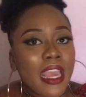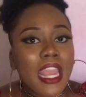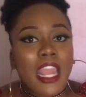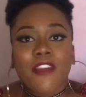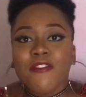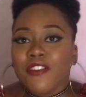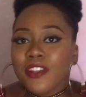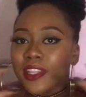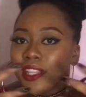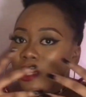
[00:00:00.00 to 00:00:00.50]

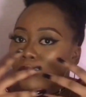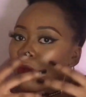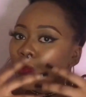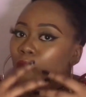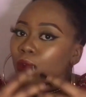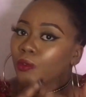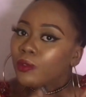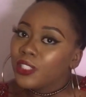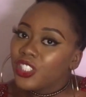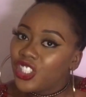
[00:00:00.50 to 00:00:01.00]
everything
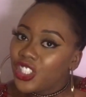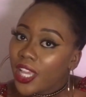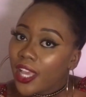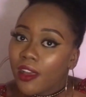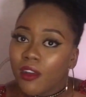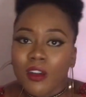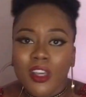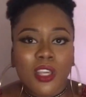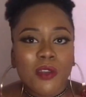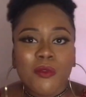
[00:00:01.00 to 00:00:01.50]
will
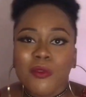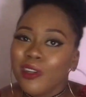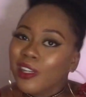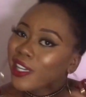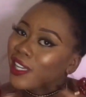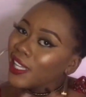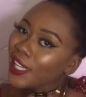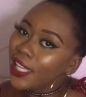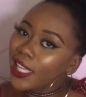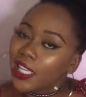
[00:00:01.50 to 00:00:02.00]
gel, it will
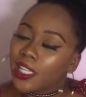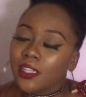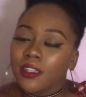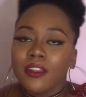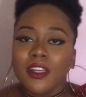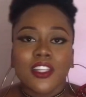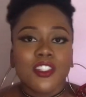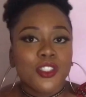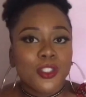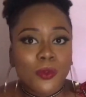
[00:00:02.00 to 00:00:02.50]
click,
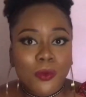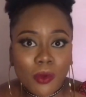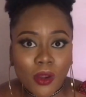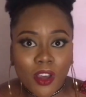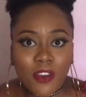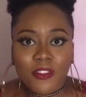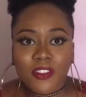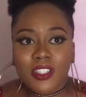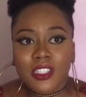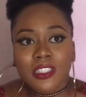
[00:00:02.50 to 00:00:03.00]
and you will
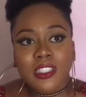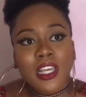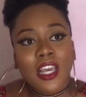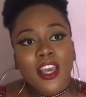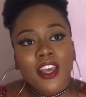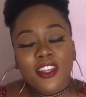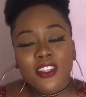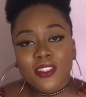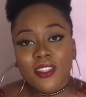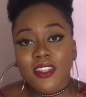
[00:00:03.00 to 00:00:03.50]
love it.
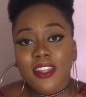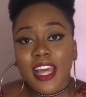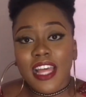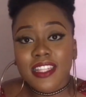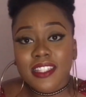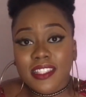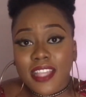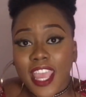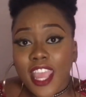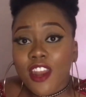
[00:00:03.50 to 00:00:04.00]
So
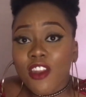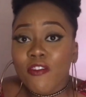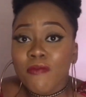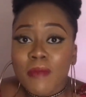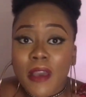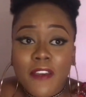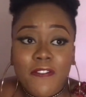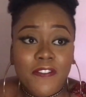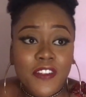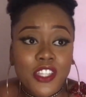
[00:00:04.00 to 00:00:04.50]
that's the end of
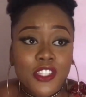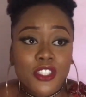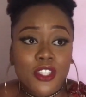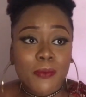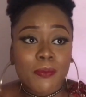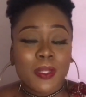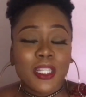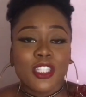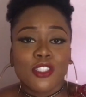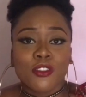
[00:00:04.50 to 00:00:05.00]
my
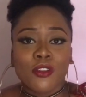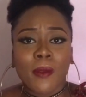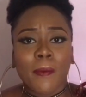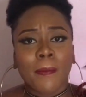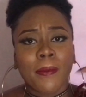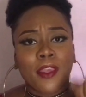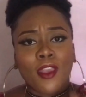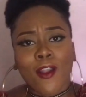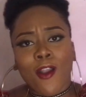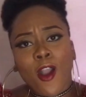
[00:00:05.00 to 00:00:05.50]
video. Please
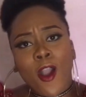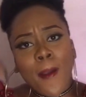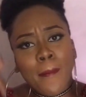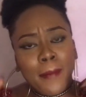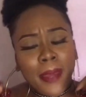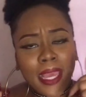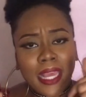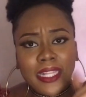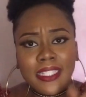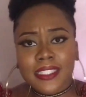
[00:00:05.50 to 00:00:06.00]
drop me your
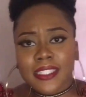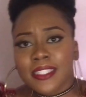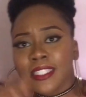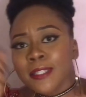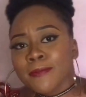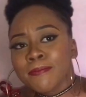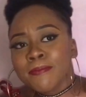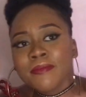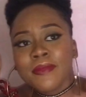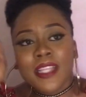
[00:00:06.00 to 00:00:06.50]
comments.
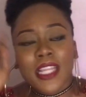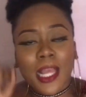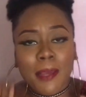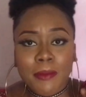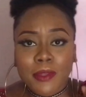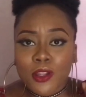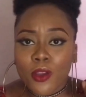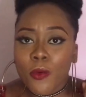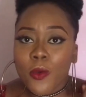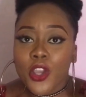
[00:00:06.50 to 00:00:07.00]
Let
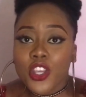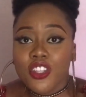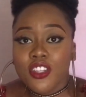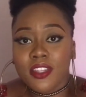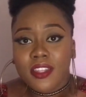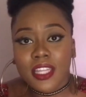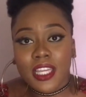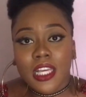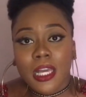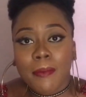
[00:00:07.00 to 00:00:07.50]
me know what you
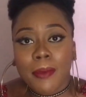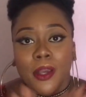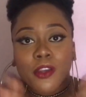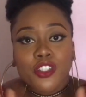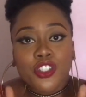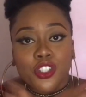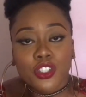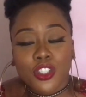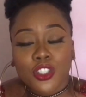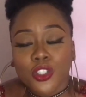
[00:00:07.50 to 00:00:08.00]
think about
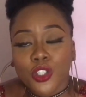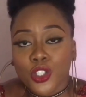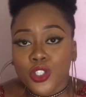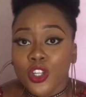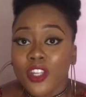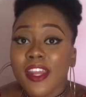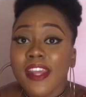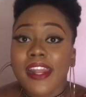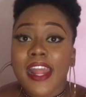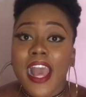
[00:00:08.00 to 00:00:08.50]
shooting your
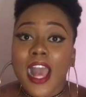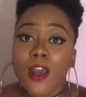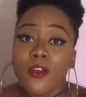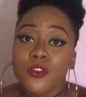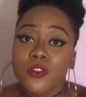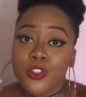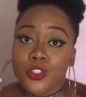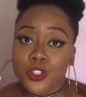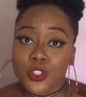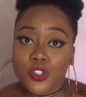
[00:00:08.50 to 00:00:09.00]
shot and how
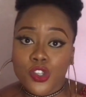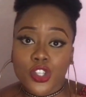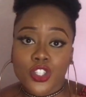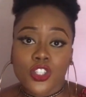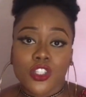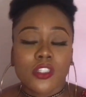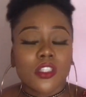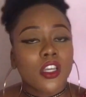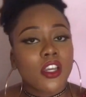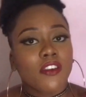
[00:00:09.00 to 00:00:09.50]
to shoot your
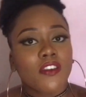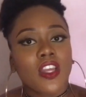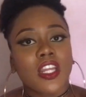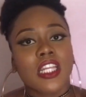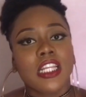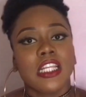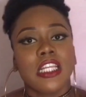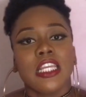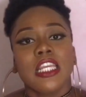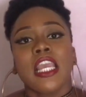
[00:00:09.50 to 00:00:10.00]
shot
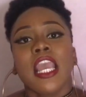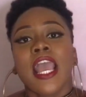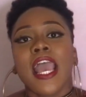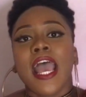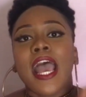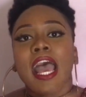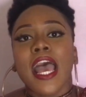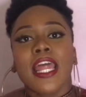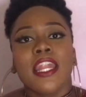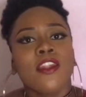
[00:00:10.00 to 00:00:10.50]
correctly.
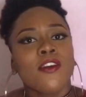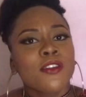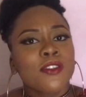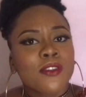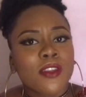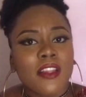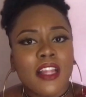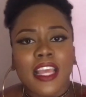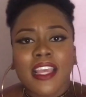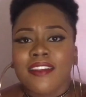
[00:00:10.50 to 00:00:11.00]
And
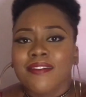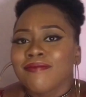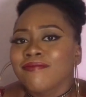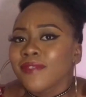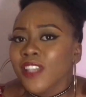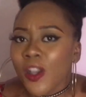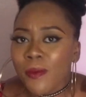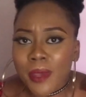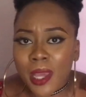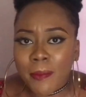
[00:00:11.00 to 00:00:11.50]
also, like,
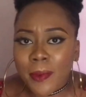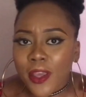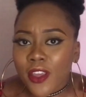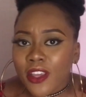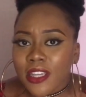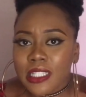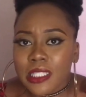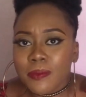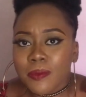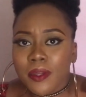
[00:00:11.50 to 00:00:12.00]
tell me about
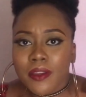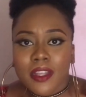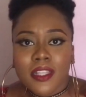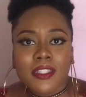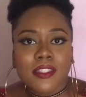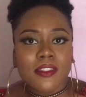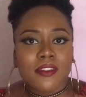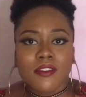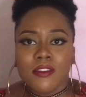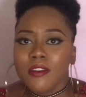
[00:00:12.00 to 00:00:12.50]
your
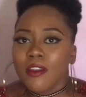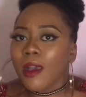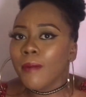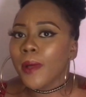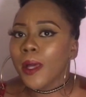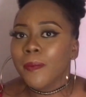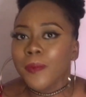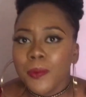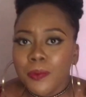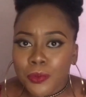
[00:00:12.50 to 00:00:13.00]
experiences, you know,
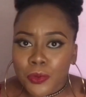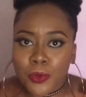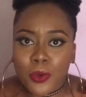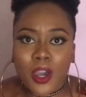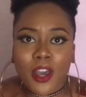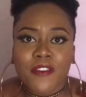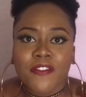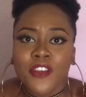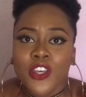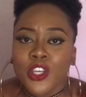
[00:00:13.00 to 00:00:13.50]
about people who
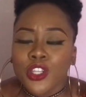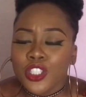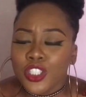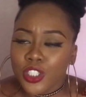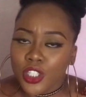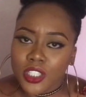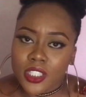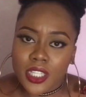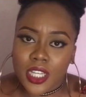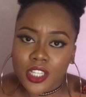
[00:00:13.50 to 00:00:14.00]
have
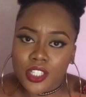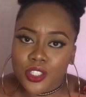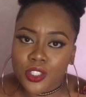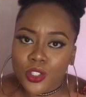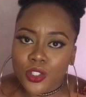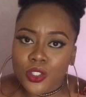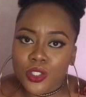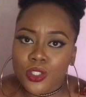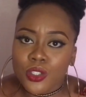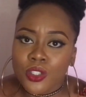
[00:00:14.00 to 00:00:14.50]
shot their
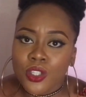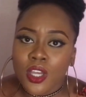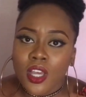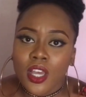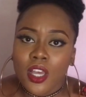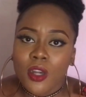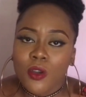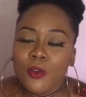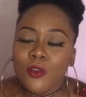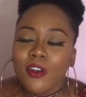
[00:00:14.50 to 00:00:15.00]
shots,
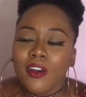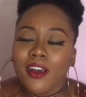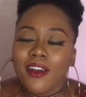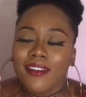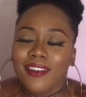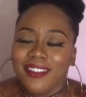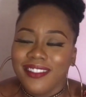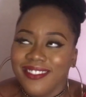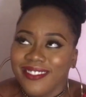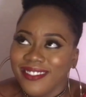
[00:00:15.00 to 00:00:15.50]
who
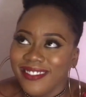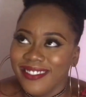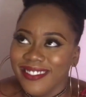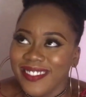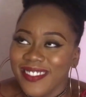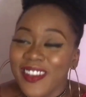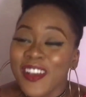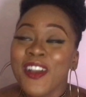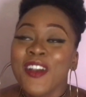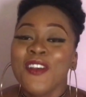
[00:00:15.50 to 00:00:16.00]

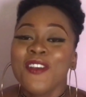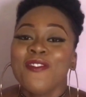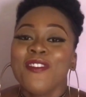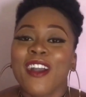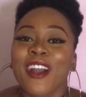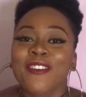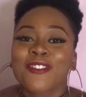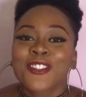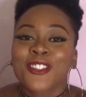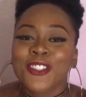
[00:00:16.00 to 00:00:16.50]

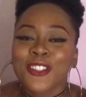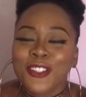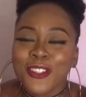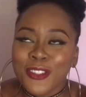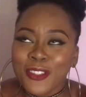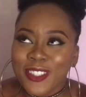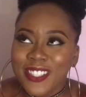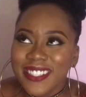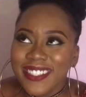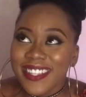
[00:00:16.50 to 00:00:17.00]
have
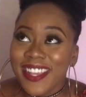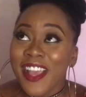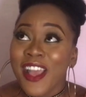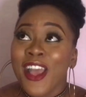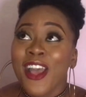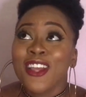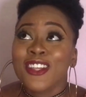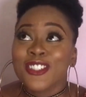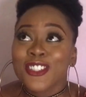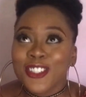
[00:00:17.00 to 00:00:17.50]

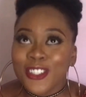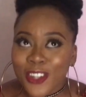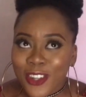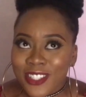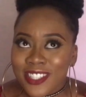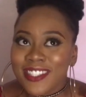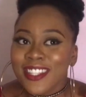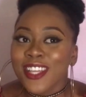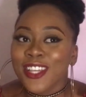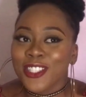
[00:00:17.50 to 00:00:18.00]

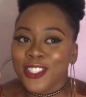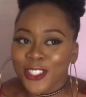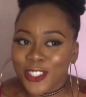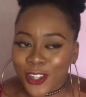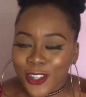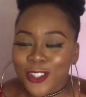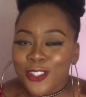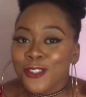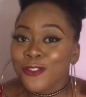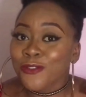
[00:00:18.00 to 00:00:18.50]
shot their
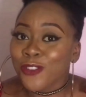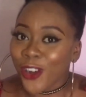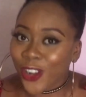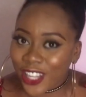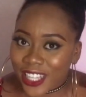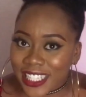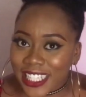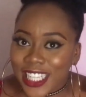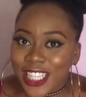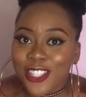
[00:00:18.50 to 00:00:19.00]
shots
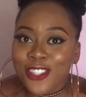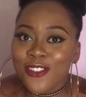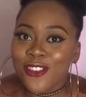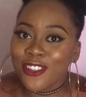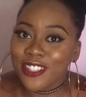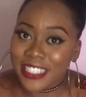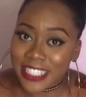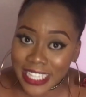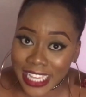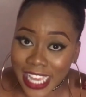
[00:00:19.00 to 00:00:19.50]
wrongly in
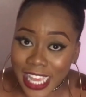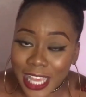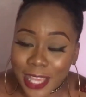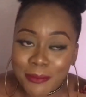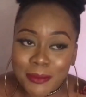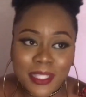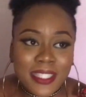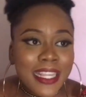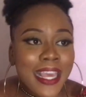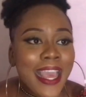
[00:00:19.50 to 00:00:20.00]
your
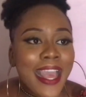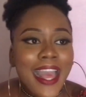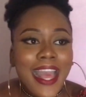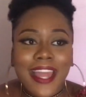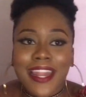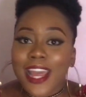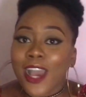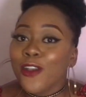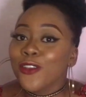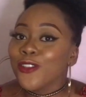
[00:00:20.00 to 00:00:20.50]
DMs,
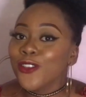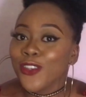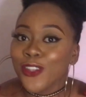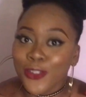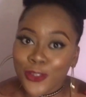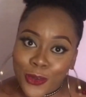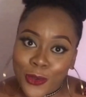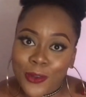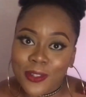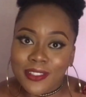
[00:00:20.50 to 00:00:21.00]
and how you
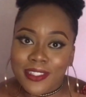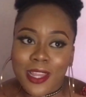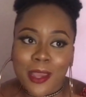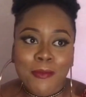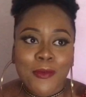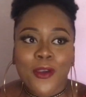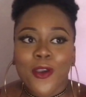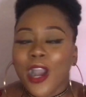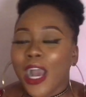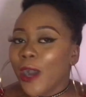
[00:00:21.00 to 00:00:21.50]
ignored
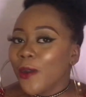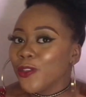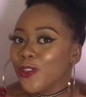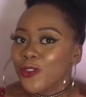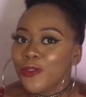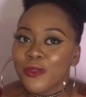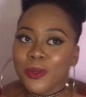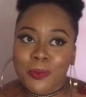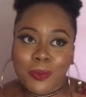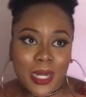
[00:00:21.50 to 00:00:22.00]
them or how
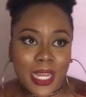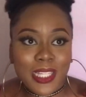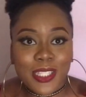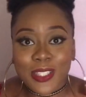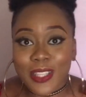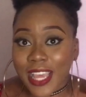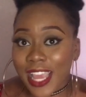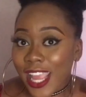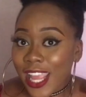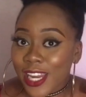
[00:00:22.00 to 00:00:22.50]
you replied
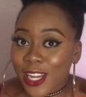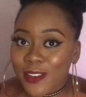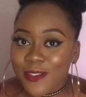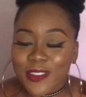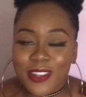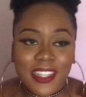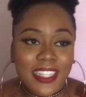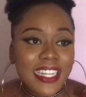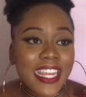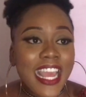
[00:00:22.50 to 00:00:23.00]
to
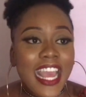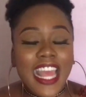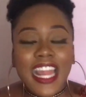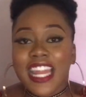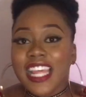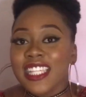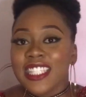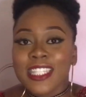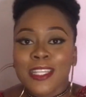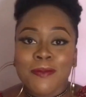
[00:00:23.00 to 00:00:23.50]
anyone.
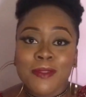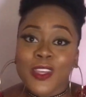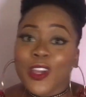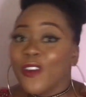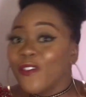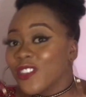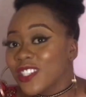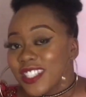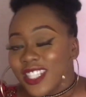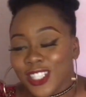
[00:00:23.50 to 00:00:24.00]
Let's keep the
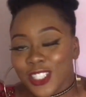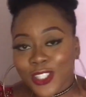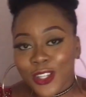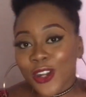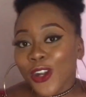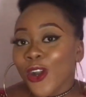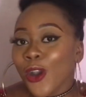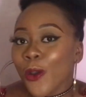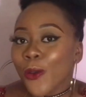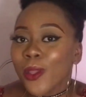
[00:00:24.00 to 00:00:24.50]
conversation
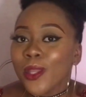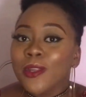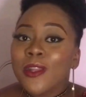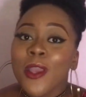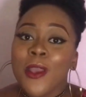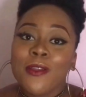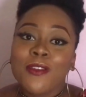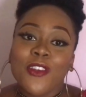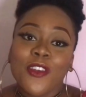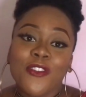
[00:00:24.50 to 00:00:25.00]
going.
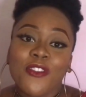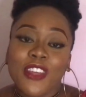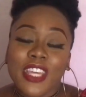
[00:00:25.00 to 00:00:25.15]
Don't